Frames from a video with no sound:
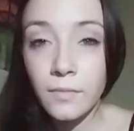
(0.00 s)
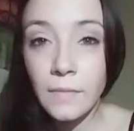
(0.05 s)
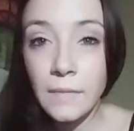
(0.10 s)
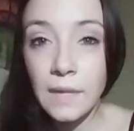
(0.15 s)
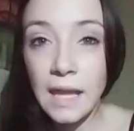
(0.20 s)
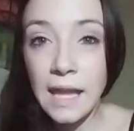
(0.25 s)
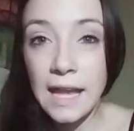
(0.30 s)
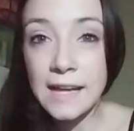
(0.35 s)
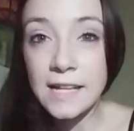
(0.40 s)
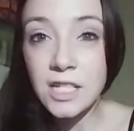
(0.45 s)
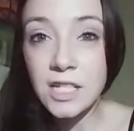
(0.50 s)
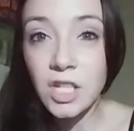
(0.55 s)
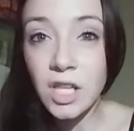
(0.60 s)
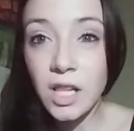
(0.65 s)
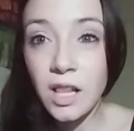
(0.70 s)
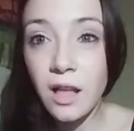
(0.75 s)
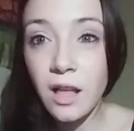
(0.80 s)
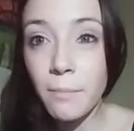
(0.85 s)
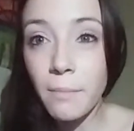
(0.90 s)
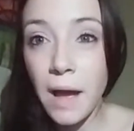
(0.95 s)

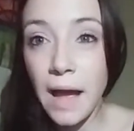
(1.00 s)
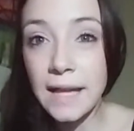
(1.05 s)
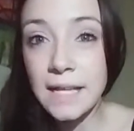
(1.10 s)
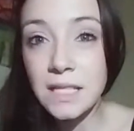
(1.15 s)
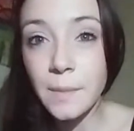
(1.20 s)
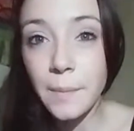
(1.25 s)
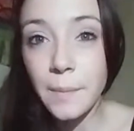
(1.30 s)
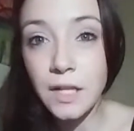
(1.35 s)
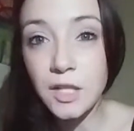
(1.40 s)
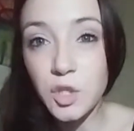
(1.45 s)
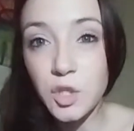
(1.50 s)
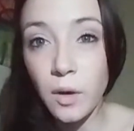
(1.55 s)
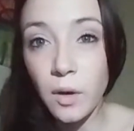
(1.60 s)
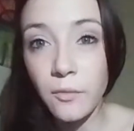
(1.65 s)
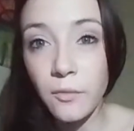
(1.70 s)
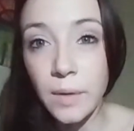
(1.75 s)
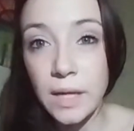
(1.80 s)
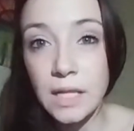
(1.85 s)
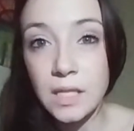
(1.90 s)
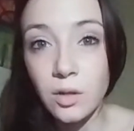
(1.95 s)
Angela, Maya's about 12
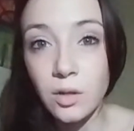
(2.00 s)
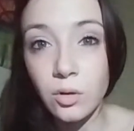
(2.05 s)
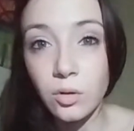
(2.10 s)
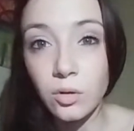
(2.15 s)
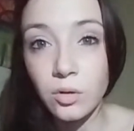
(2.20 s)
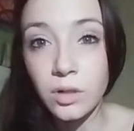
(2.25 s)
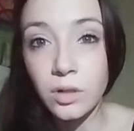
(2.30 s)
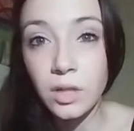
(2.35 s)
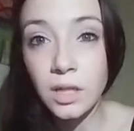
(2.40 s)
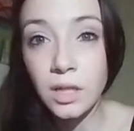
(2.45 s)
weeks old.